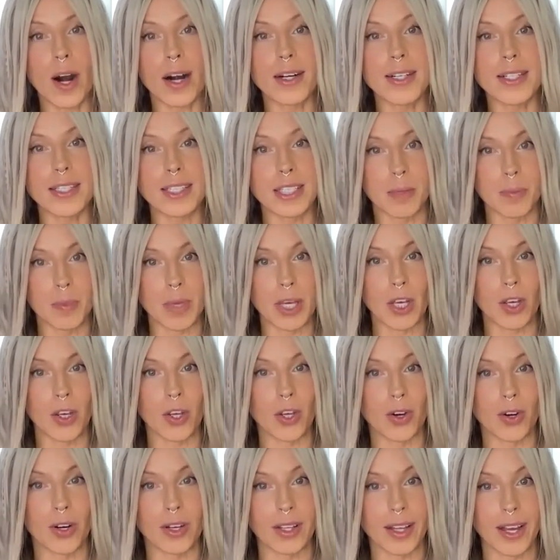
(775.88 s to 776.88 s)
dimming
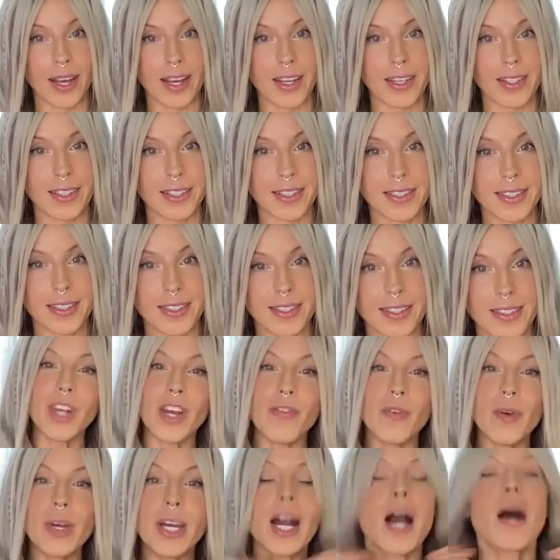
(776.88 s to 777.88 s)
your light.
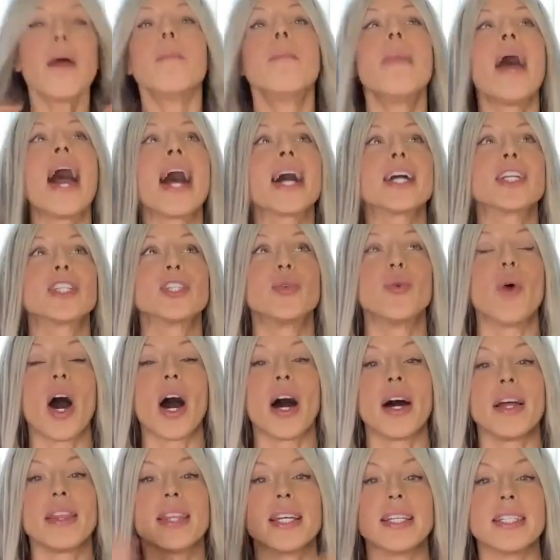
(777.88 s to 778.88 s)
If we come back to
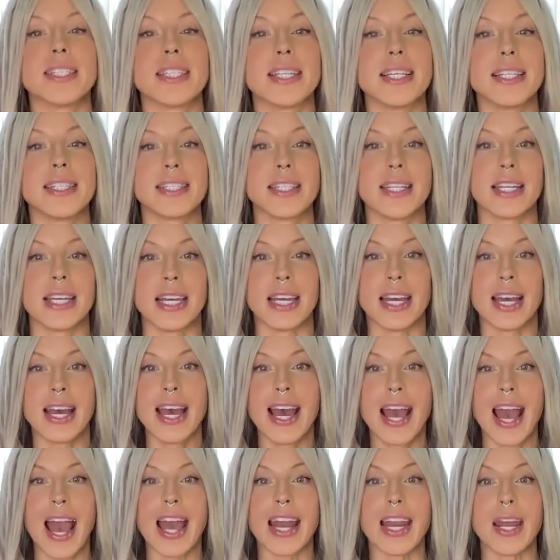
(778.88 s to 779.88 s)
authenticity
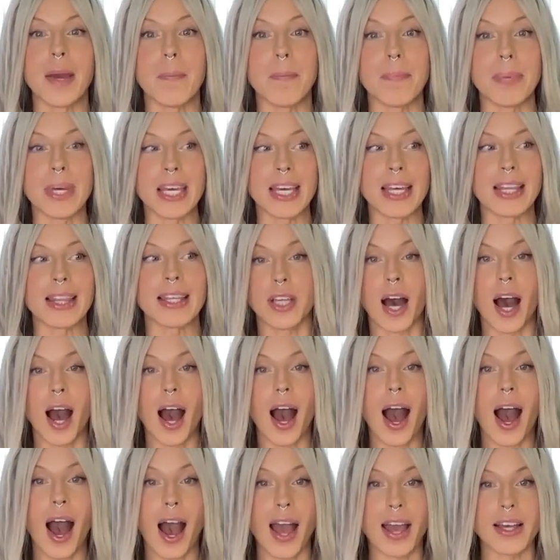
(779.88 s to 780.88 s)
and it being the
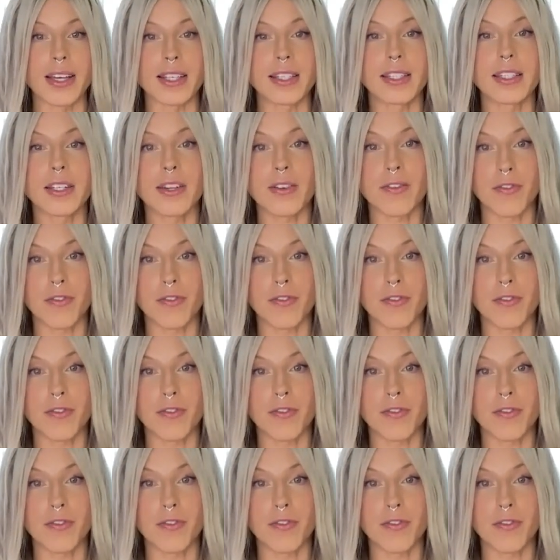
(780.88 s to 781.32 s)
highest